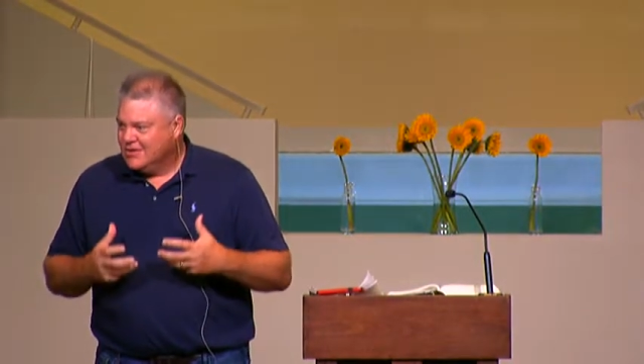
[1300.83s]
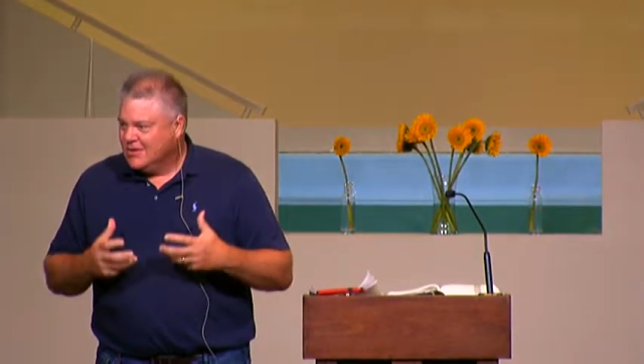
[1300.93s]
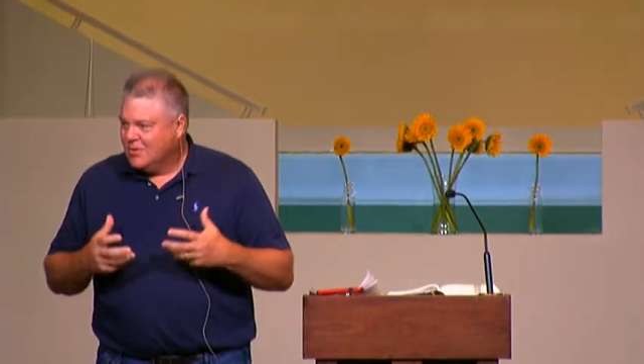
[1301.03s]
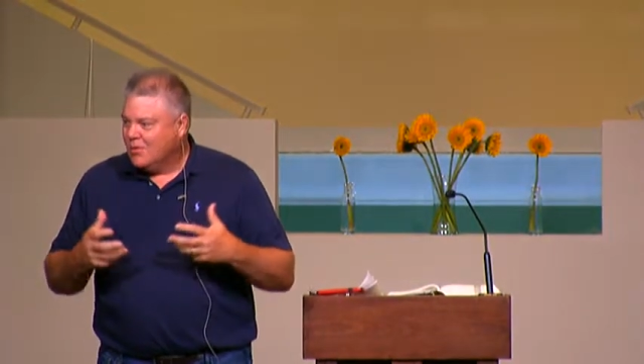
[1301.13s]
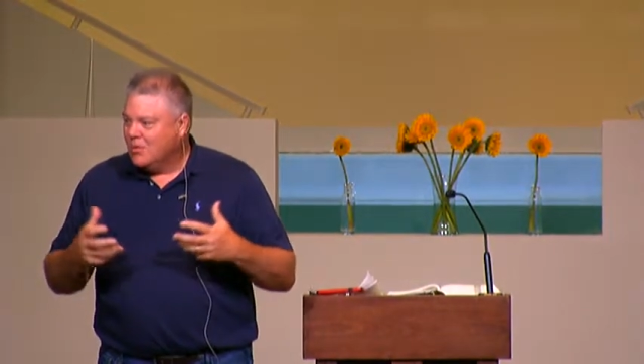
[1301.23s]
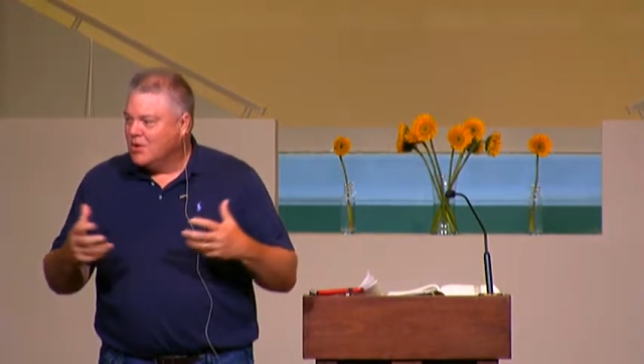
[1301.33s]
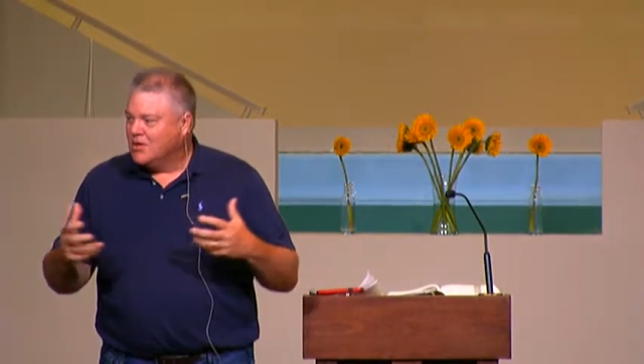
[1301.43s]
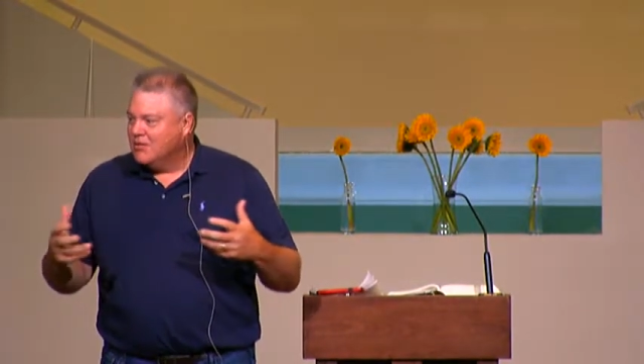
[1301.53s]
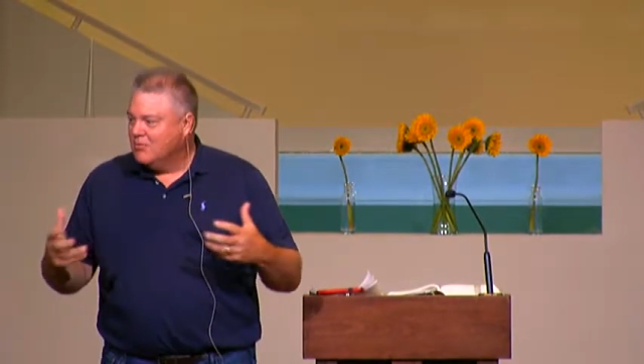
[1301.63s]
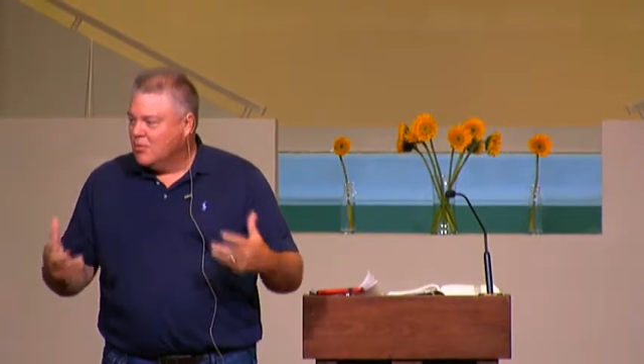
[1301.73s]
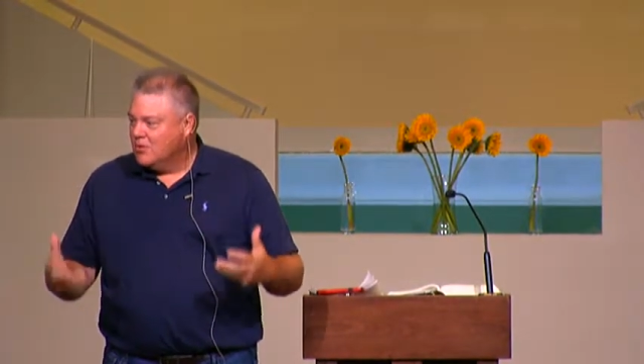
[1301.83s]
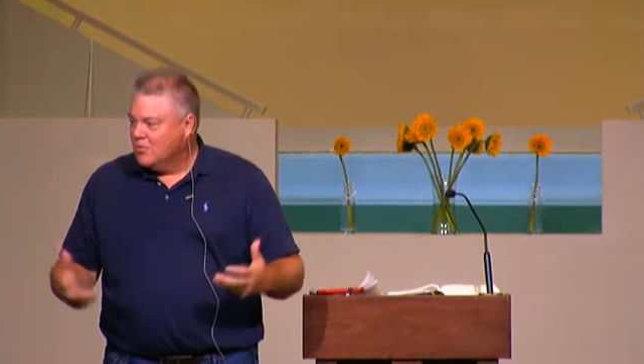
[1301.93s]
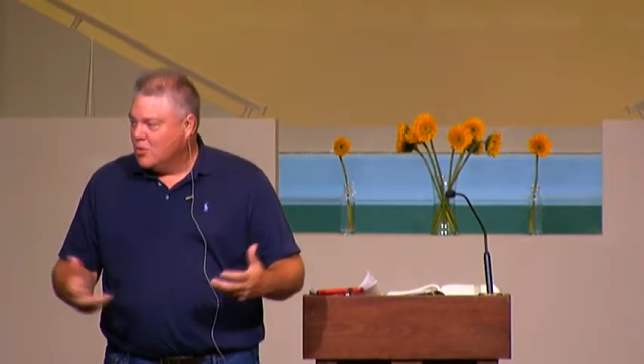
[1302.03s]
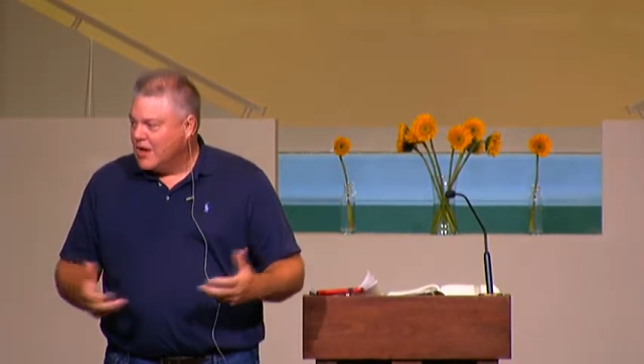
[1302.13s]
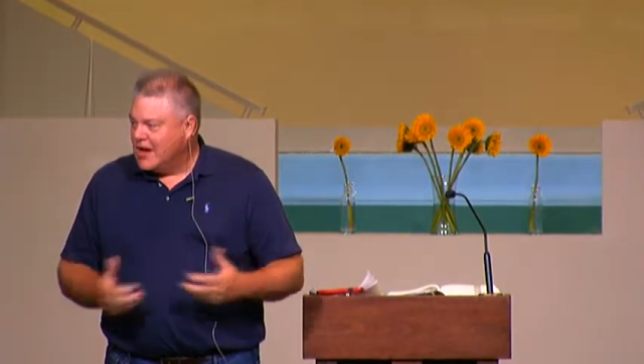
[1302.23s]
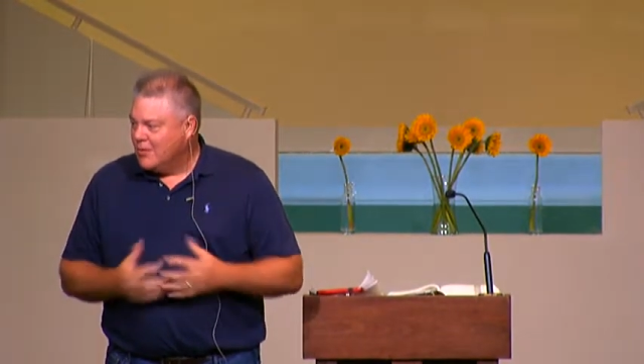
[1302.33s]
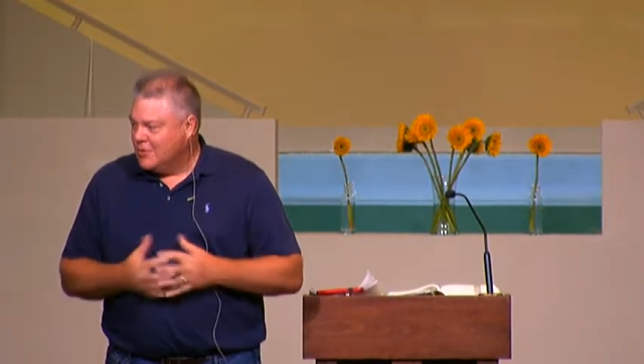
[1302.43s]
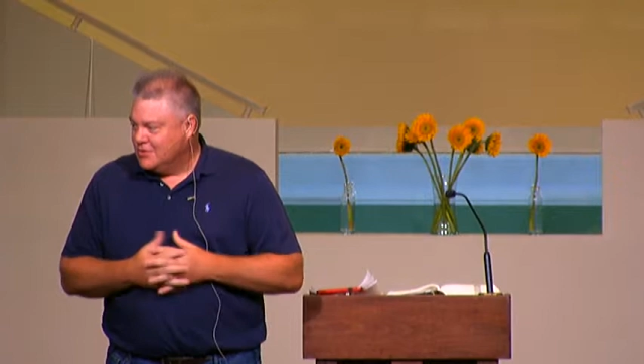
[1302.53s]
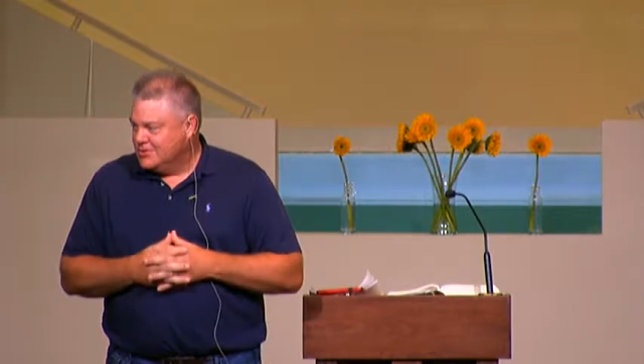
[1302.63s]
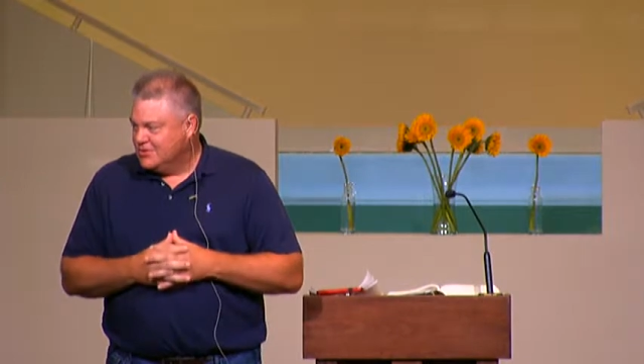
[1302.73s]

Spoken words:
We're working more and more hours.